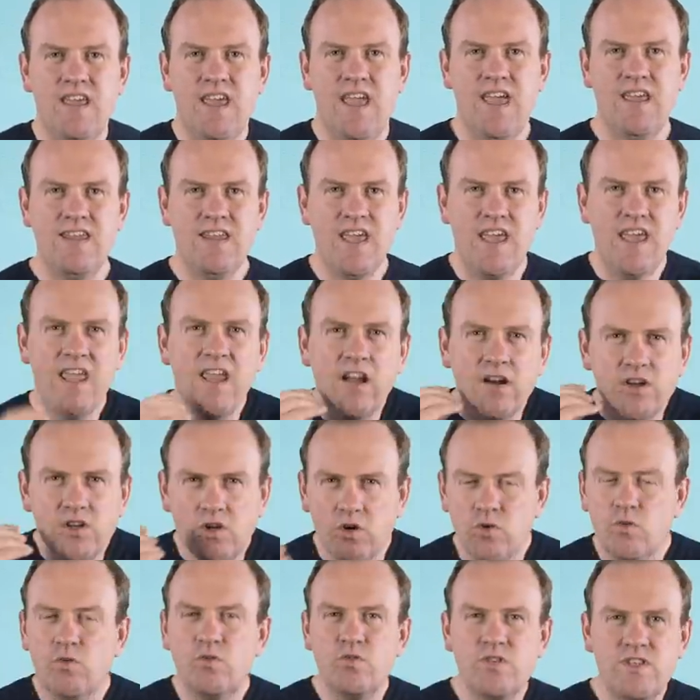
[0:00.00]
And they hear the
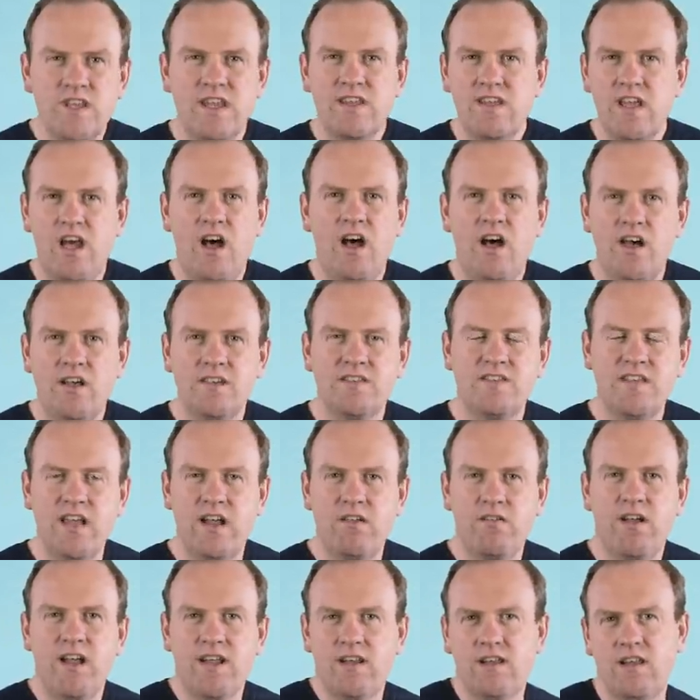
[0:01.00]
oohs and the ahs
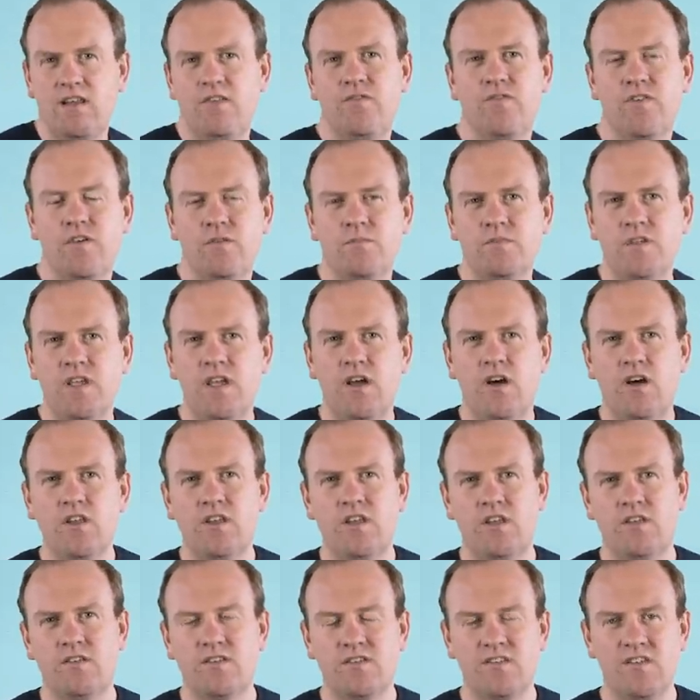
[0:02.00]
directly from the
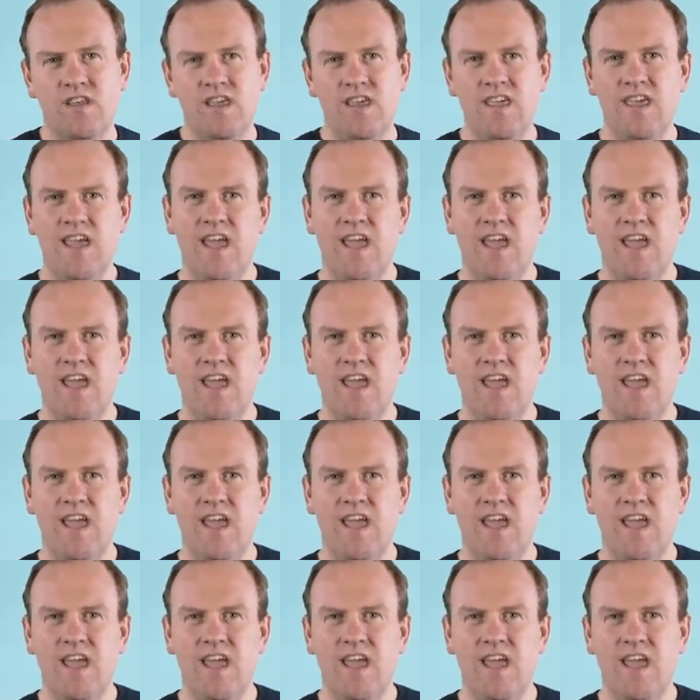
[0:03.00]
audience.